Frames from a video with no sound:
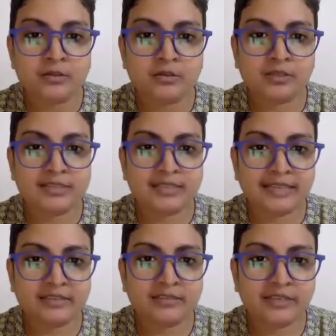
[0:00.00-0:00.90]
So the
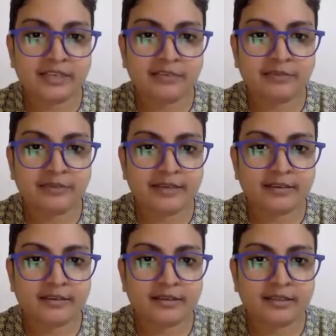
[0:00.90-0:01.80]
signs of kidney
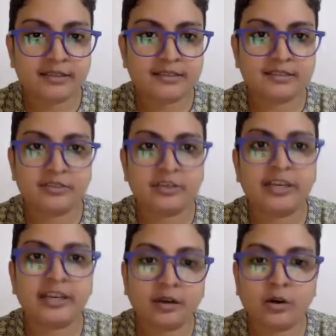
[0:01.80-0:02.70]
failure is
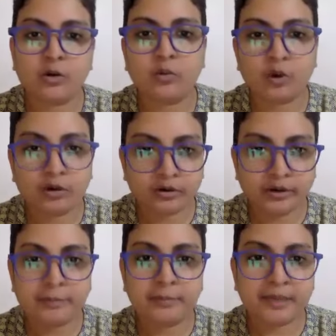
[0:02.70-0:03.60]
drinking a lot of water
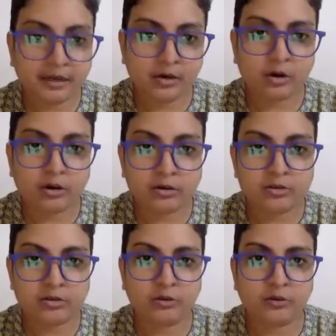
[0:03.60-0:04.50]
and peeing a lot.
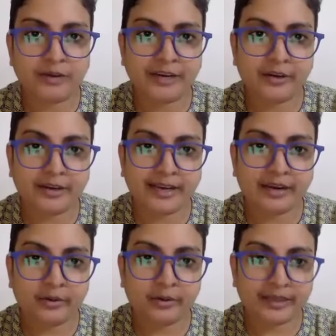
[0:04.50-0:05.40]
So you find your
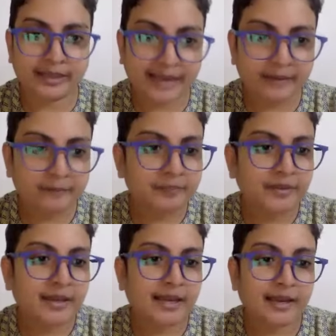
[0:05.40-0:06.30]
cat doing that,
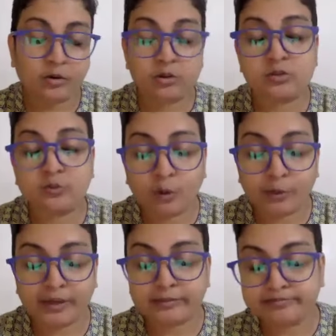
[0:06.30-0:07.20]
and also
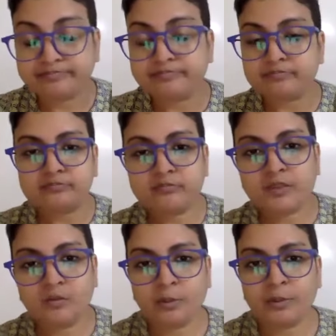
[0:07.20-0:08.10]
vomiting.
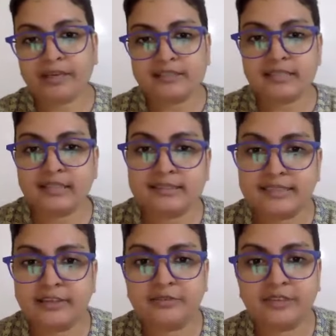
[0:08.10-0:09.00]
Vomiting is another
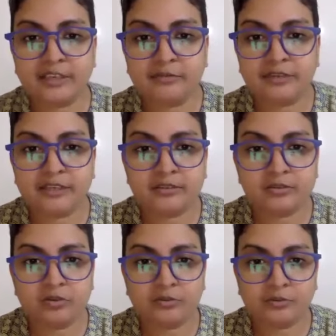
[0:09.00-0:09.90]
sign of kidney failure.
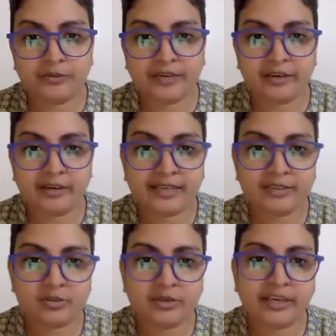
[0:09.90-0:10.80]
So if you find your
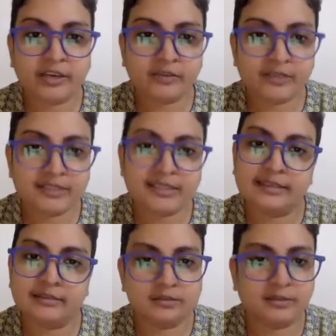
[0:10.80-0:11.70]
cat showing any of these
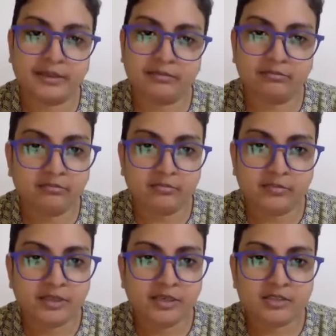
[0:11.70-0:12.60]
signs,
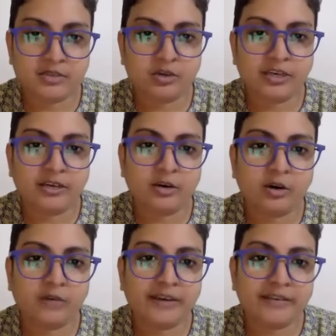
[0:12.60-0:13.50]
it's going to need a
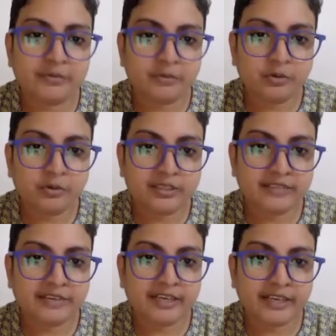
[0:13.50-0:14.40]
lot of IV fluids
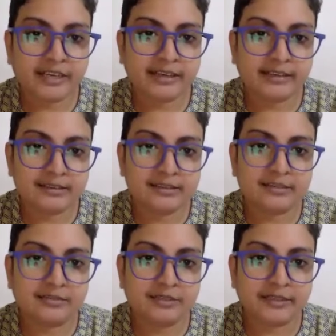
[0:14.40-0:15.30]
every day and
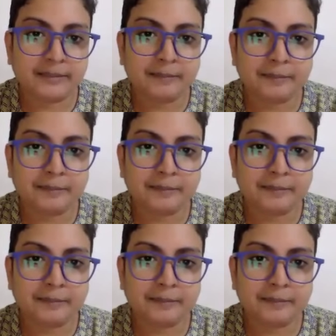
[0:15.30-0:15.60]
stuff like that,